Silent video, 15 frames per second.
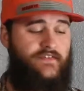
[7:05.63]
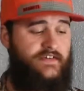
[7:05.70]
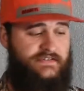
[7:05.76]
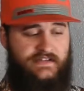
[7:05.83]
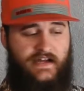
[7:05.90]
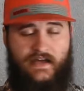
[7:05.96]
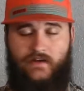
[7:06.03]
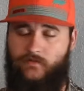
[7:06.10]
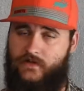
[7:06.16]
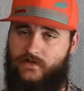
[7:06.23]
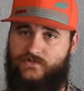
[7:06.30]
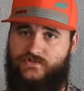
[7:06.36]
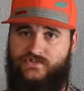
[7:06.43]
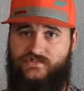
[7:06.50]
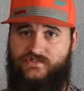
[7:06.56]
There's an item here
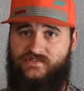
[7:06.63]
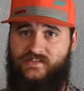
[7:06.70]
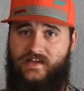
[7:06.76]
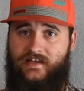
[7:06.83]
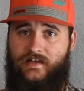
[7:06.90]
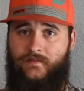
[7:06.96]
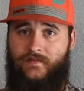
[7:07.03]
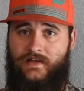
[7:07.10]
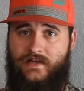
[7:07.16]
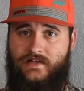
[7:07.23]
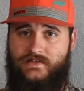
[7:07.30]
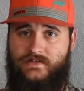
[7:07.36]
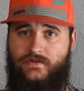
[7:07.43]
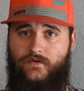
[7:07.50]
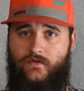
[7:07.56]
in just a second I'm going to
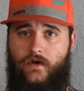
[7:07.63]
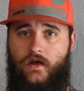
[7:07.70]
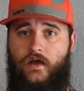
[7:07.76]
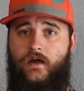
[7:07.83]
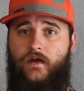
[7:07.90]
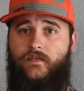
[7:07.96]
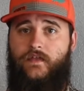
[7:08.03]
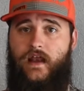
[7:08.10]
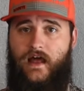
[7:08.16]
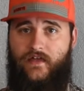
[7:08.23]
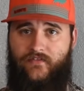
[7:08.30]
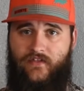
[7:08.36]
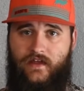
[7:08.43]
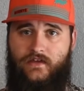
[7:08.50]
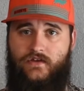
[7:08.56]
get to that
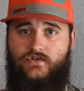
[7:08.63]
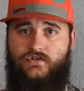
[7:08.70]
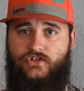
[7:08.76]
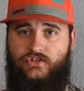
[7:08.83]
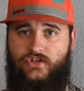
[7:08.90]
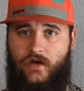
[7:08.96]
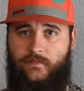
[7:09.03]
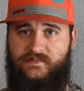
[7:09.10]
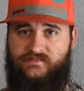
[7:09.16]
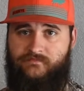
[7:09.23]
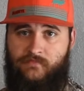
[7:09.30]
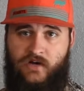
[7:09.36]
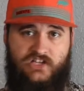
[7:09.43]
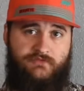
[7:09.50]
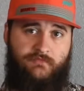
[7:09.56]
I think you should dump as
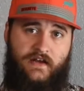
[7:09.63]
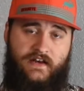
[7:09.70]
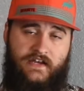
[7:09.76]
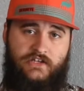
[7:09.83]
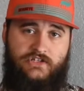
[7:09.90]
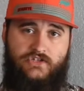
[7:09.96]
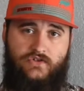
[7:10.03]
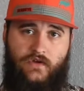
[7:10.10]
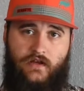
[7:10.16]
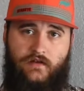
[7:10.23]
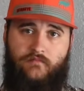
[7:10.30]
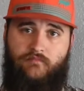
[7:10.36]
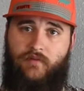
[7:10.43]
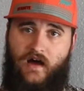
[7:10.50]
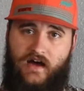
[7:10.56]
much money as you
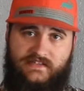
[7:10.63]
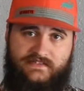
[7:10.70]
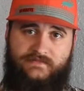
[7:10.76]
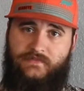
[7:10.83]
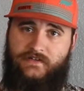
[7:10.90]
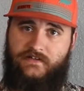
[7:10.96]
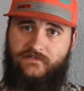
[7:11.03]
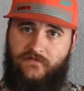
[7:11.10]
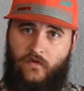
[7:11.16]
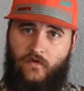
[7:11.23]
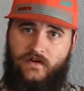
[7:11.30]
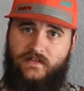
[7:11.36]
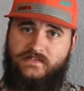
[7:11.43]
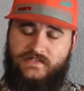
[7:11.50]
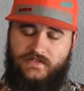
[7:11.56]
can possibly
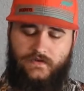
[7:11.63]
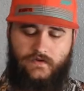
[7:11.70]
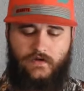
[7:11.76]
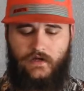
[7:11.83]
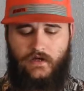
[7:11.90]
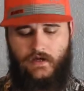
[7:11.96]
afford into,